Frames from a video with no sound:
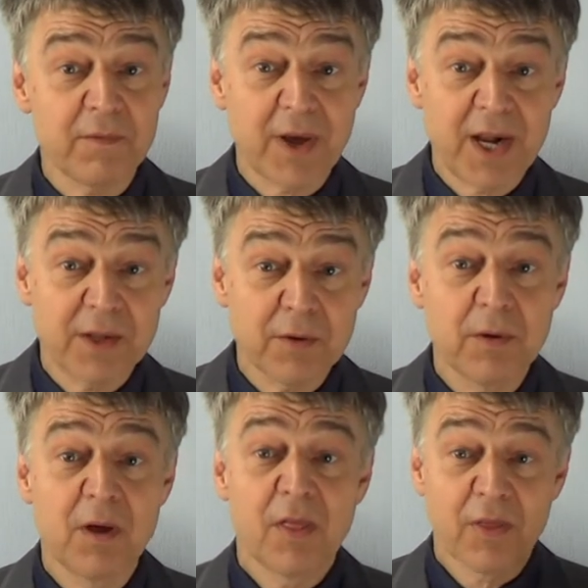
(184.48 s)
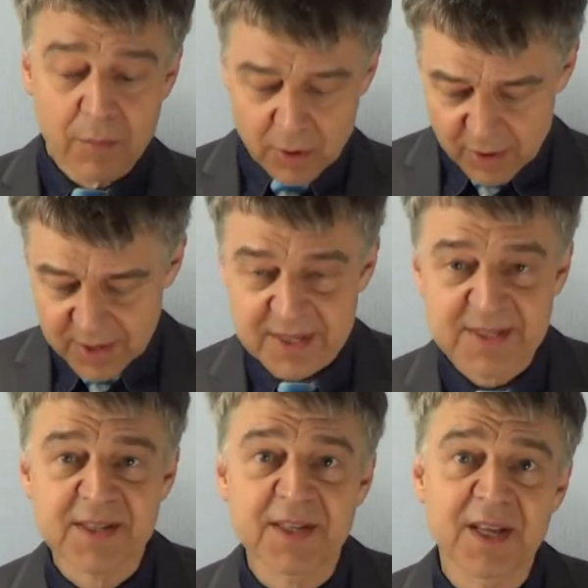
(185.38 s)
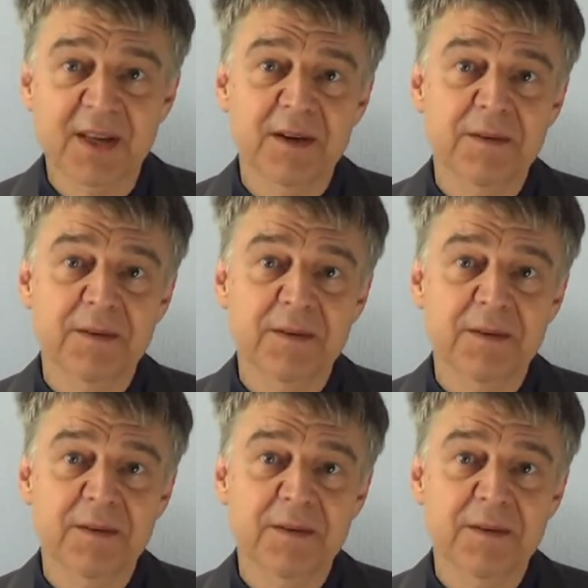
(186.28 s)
the value, the more acidic.